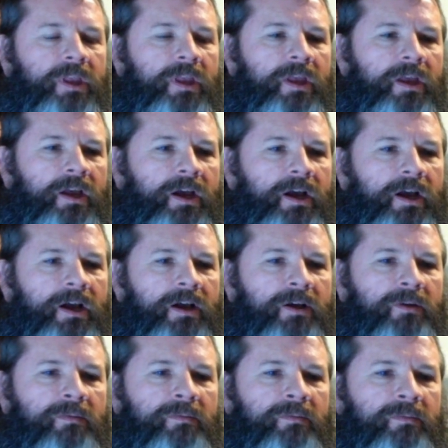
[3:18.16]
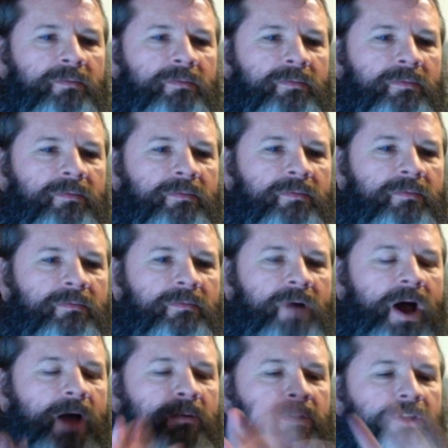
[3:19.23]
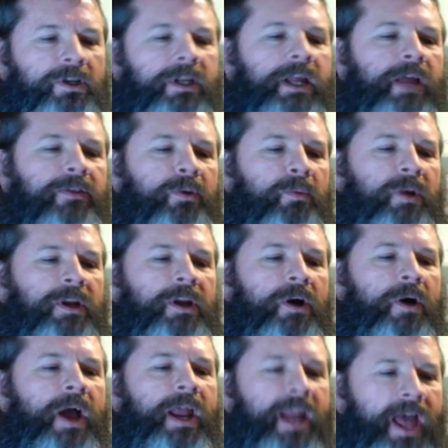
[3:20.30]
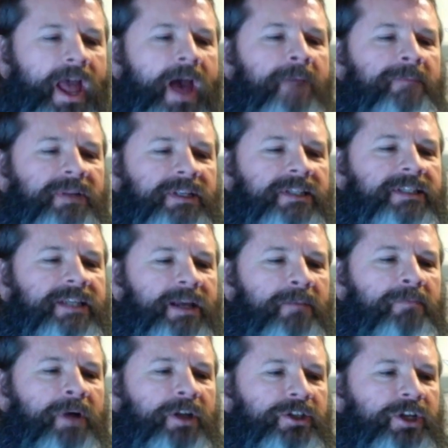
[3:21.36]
I was looking out the window, and I happened to see a bunch of